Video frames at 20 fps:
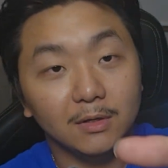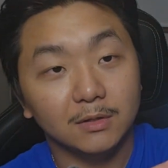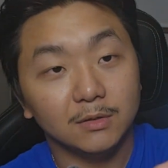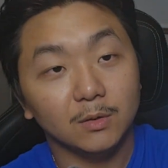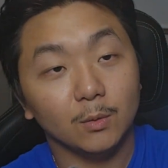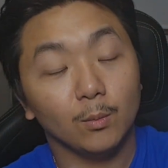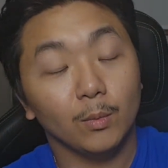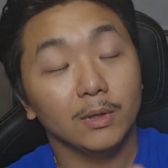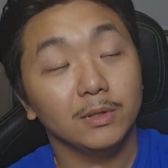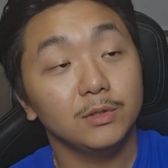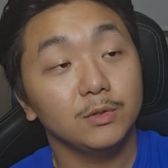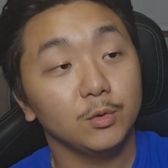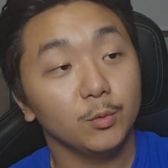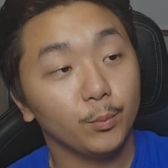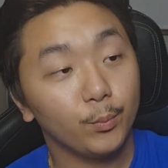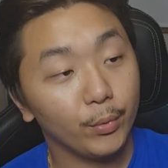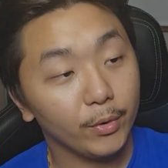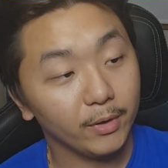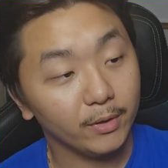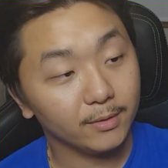so once you
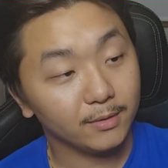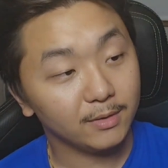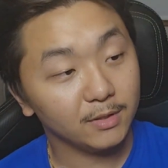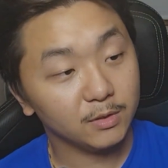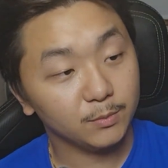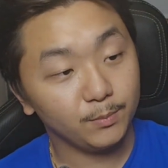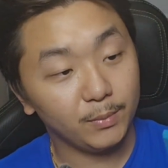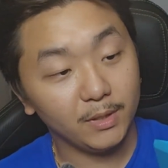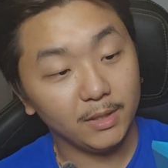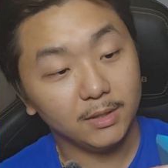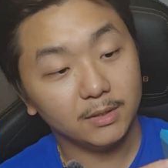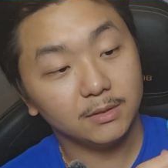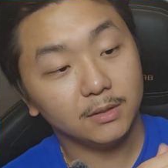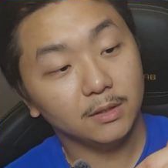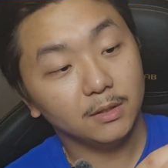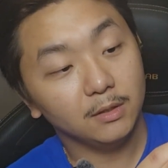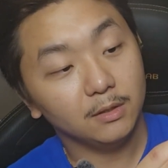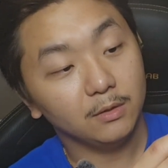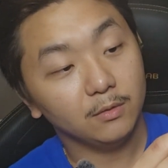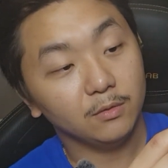print this piece
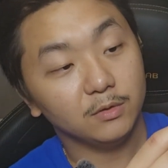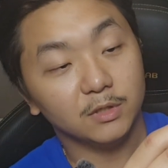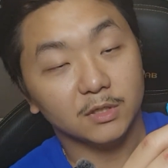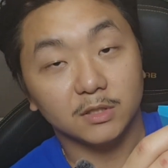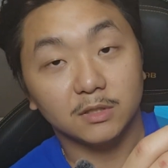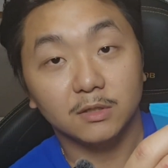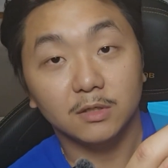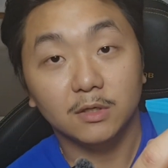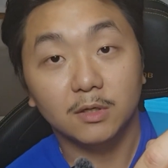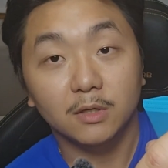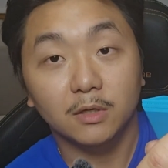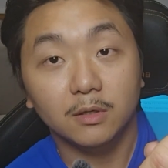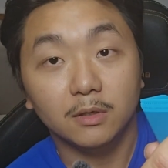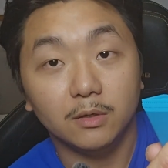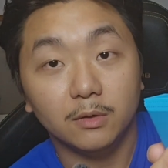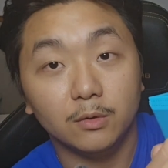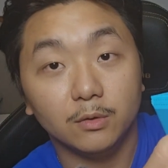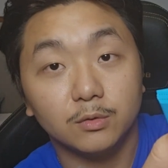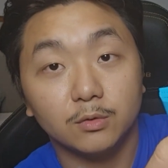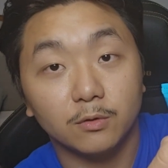you just
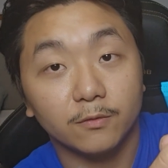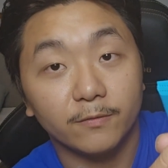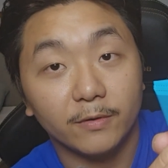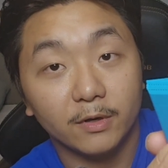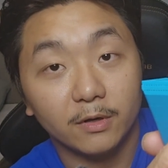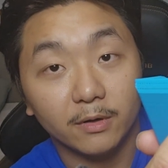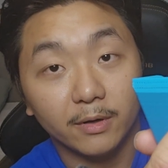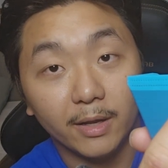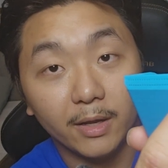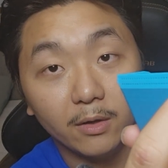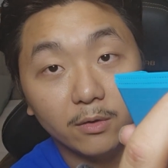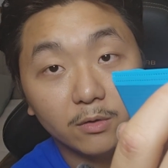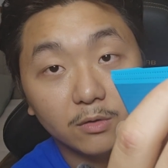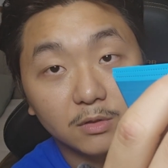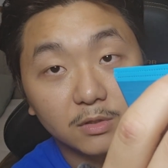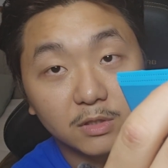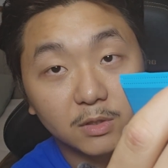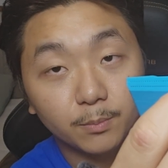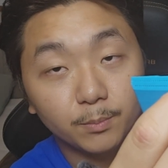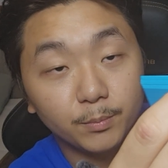use your fingernail you
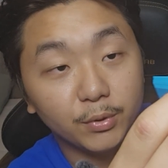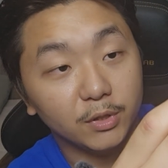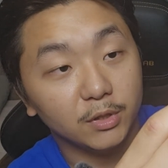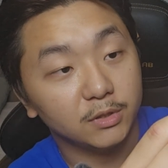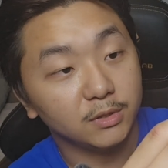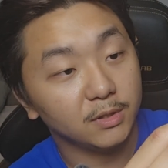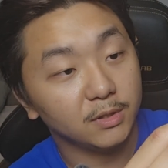just push